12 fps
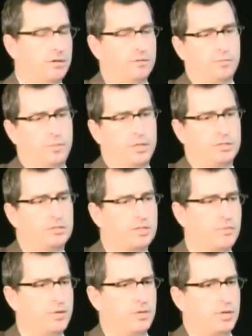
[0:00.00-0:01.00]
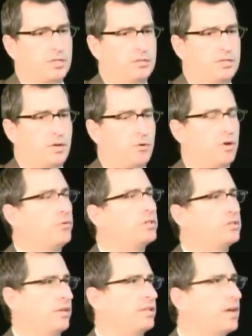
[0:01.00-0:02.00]
pieces coming in because they weren't
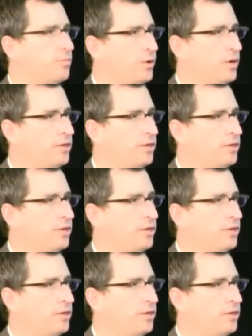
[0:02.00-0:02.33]
original at that point.